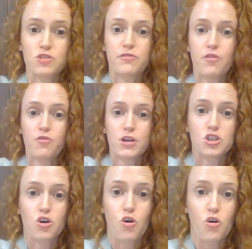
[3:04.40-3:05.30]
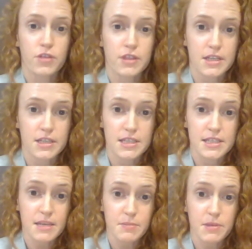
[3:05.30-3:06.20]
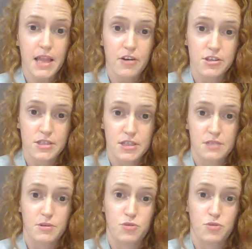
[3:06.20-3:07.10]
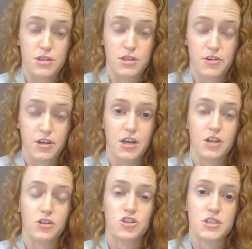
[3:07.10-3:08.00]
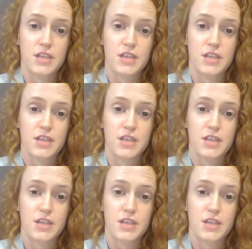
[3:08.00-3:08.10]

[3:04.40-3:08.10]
focus on the similarities between different cultures,